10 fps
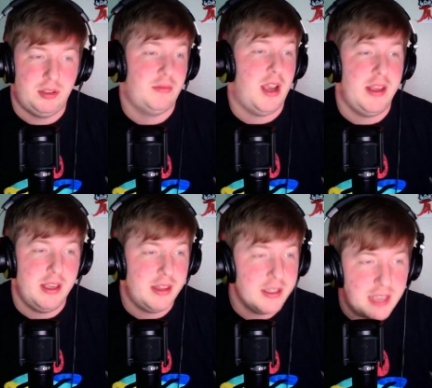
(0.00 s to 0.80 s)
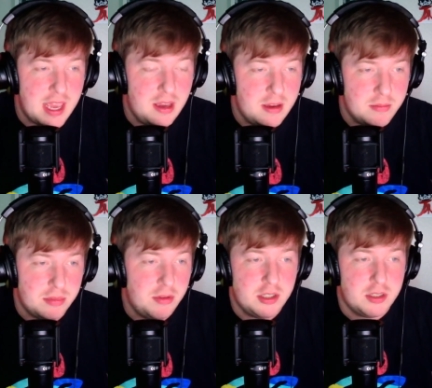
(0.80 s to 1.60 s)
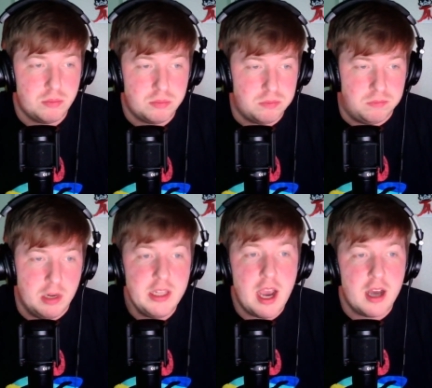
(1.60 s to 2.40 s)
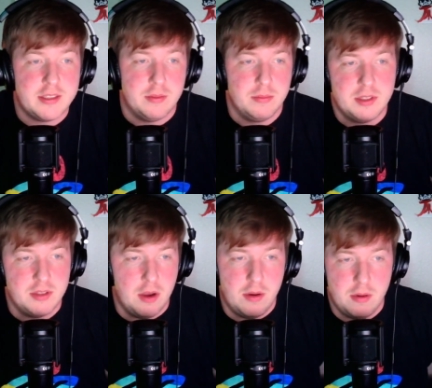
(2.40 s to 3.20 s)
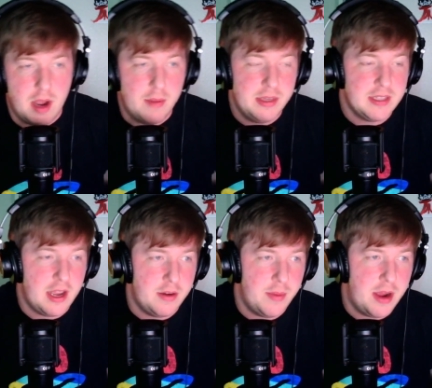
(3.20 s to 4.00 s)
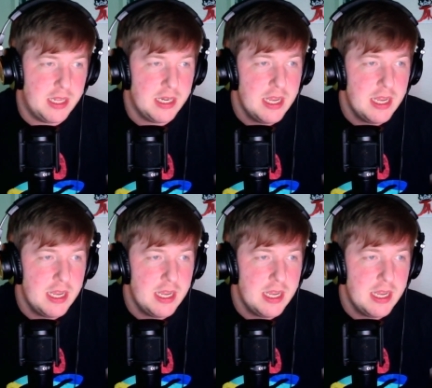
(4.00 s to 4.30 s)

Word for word: I think this game looks really awesome. So I'm excited about it.